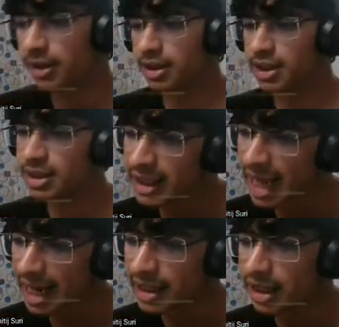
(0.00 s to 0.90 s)
Bendrick,
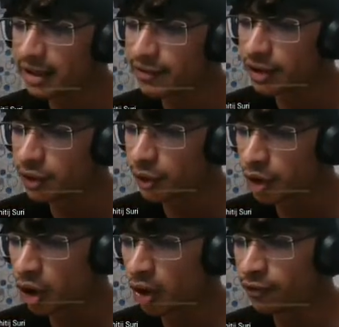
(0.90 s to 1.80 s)
is React
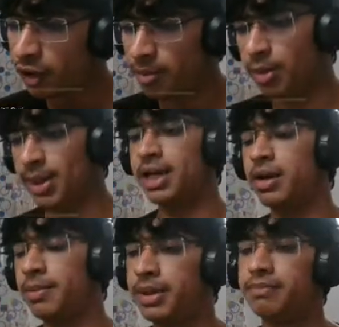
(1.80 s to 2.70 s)
Native a good
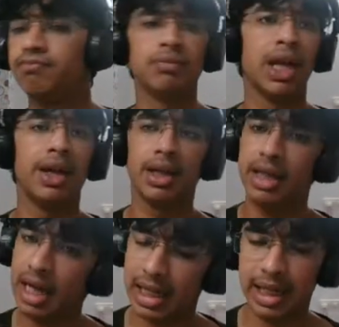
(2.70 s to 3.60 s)
builder?
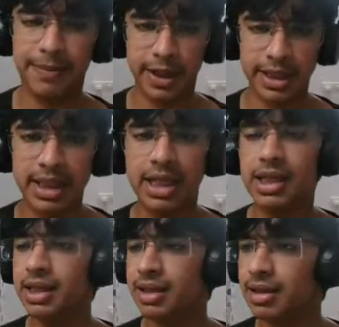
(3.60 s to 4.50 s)
Yeah, I
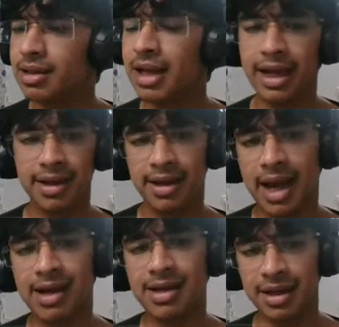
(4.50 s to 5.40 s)
personally like
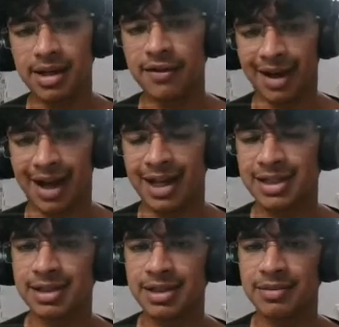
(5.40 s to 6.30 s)
React Native as
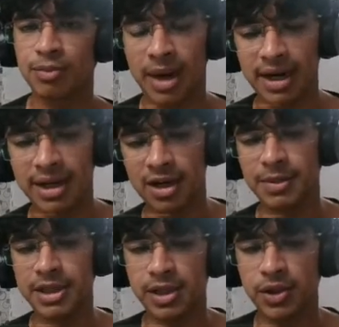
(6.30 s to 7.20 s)
a mobile
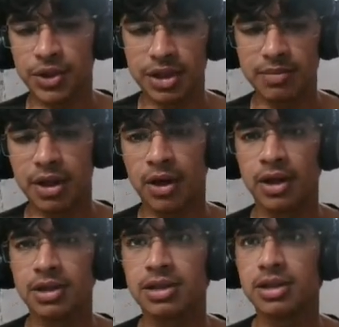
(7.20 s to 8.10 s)
development solution
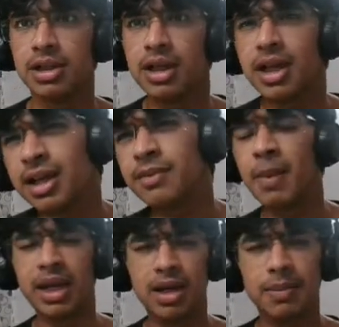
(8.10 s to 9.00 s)
because
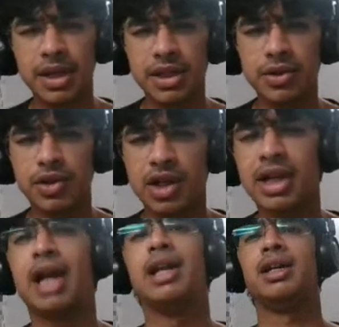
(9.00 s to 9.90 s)
many companies use
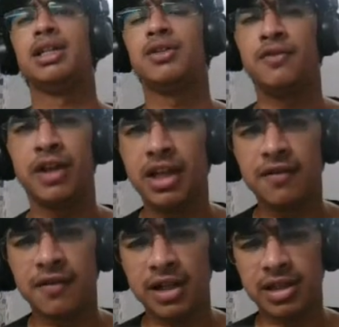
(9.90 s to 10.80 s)
it and it is
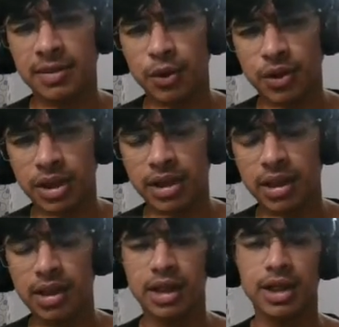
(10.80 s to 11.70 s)
very well supported.
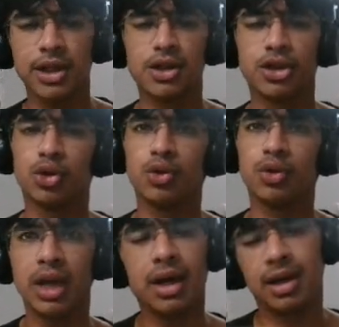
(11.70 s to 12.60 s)

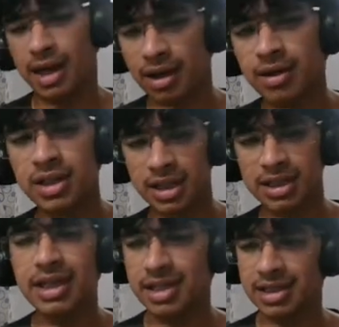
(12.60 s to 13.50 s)
So yeah, I would
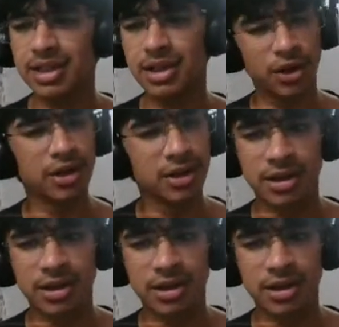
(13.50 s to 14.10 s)
suggest it's a good.